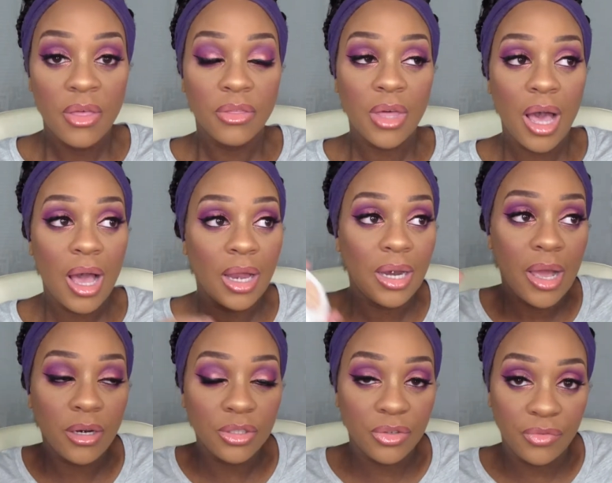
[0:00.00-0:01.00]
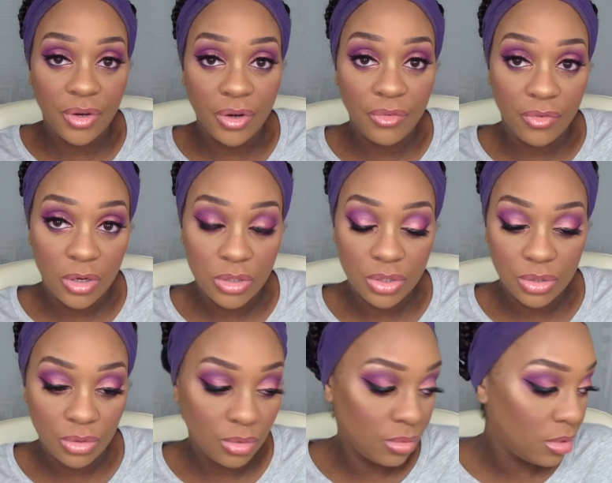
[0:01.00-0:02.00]
The highlighters are very
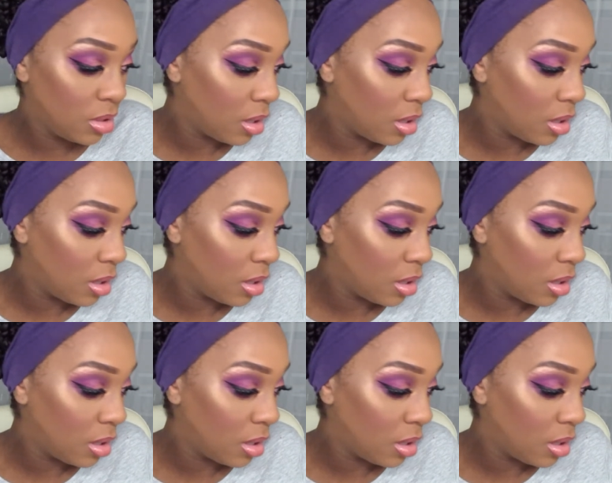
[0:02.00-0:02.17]
versatile.